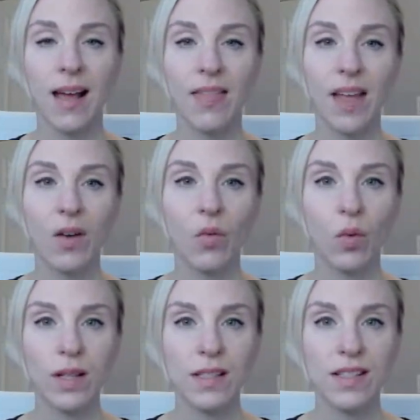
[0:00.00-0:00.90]
And then
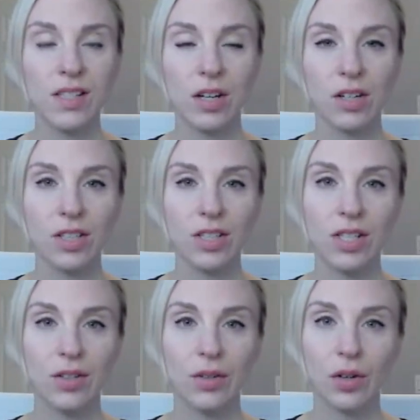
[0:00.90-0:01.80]
once it starts
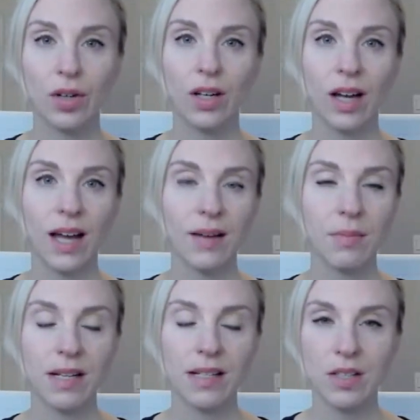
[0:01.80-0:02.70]
to cook, I
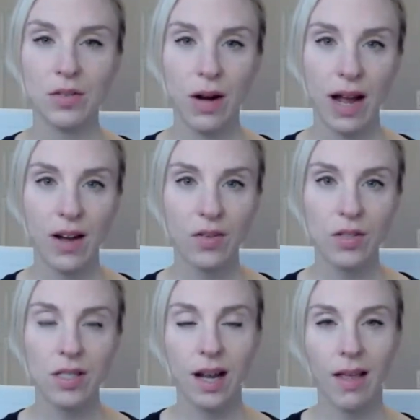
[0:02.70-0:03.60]
mix it
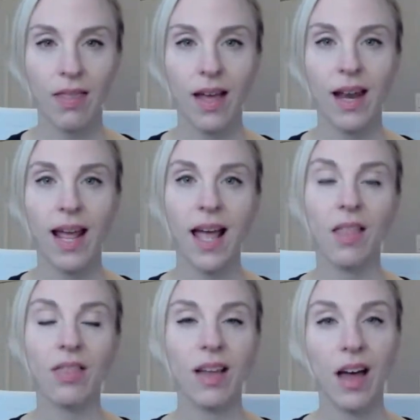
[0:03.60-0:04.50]
around and then I
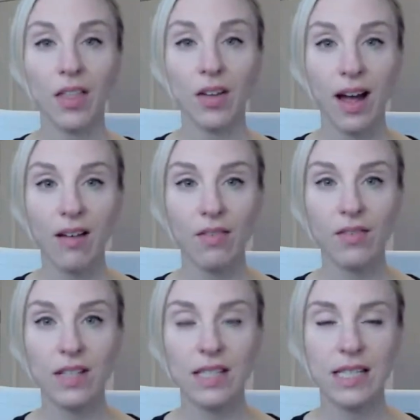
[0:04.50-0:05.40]
add the other half
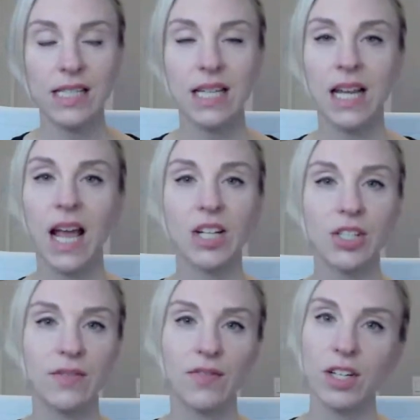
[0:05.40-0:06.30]
of the seasoning and
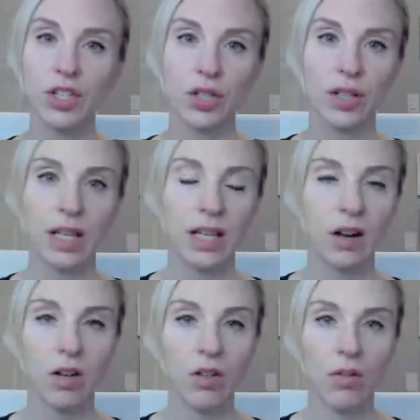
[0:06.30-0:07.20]
just finish cooking
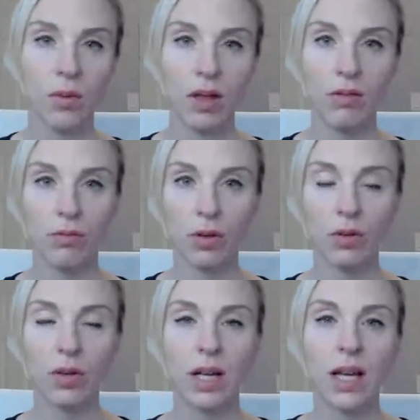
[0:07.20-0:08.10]
it all the way
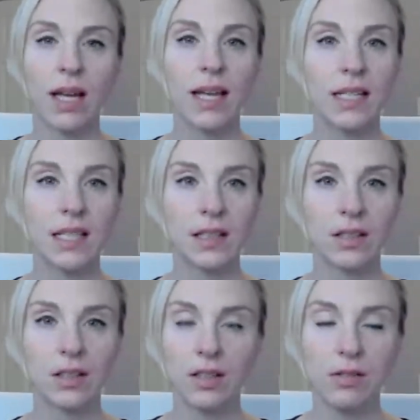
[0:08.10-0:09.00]
through
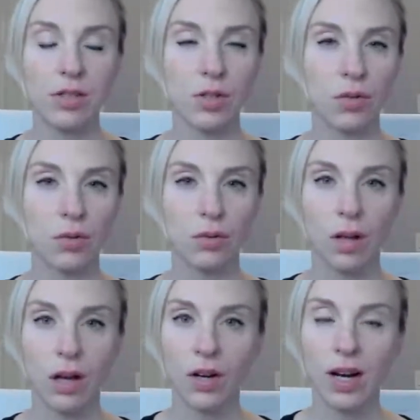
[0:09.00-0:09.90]
until there's no
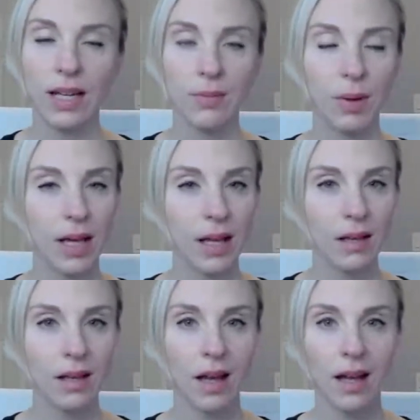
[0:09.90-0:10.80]
longer any
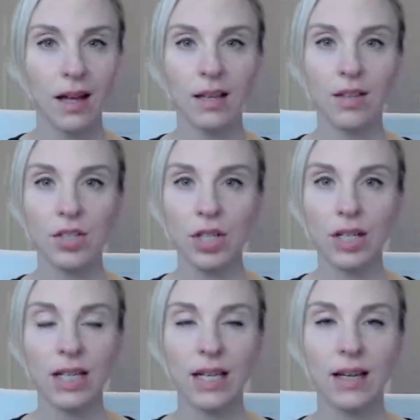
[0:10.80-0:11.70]
pink in the
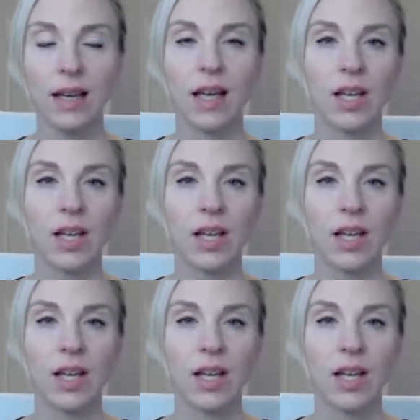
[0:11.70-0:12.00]
turkey.